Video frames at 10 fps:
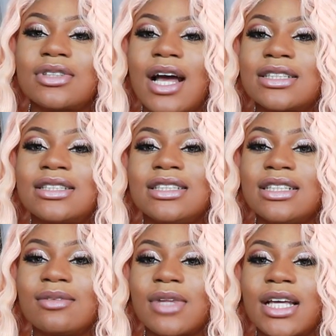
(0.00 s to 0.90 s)
I
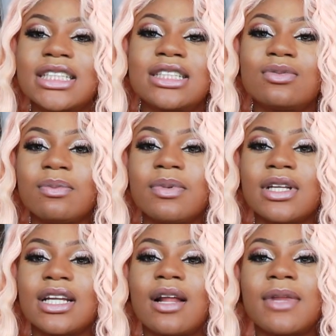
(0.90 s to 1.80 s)
see them like
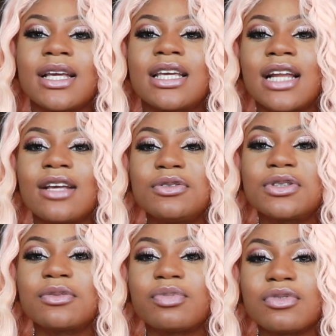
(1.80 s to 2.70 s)
sweeping, and I'm like, can I
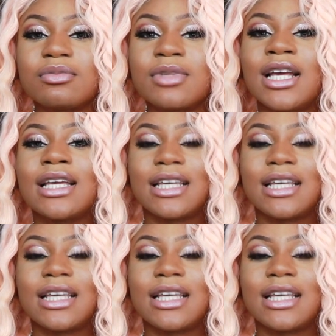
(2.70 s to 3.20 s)
use your broom?